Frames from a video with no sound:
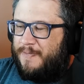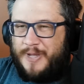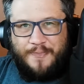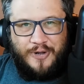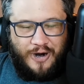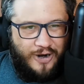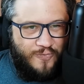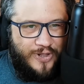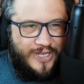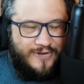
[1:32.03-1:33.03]
people
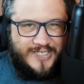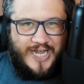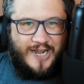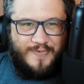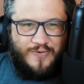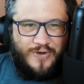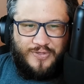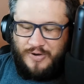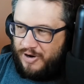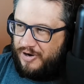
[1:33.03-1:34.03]
aren't willing to attack me
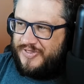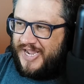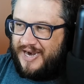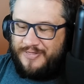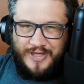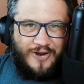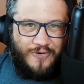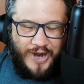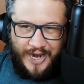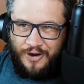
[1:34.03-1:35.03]
with hardly anything
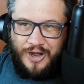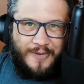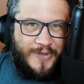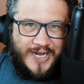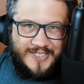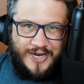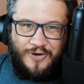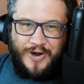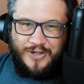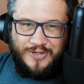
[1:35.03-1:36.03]
at all because they
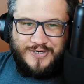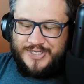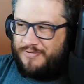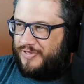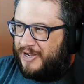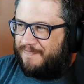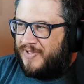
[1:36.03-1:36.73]
don't want to lose their thing.